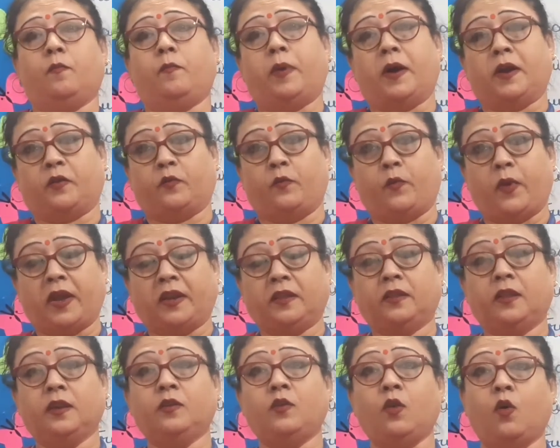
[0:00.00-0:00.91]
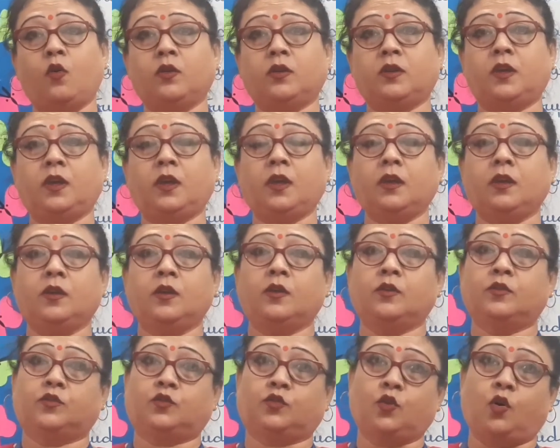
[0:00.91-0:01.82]
But when the donkey
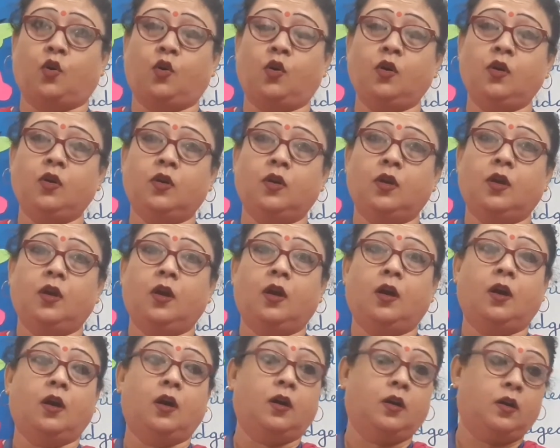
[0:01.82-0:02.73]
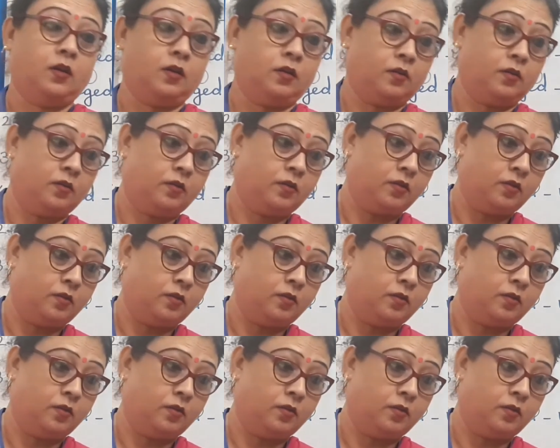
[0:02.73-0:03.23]
saw a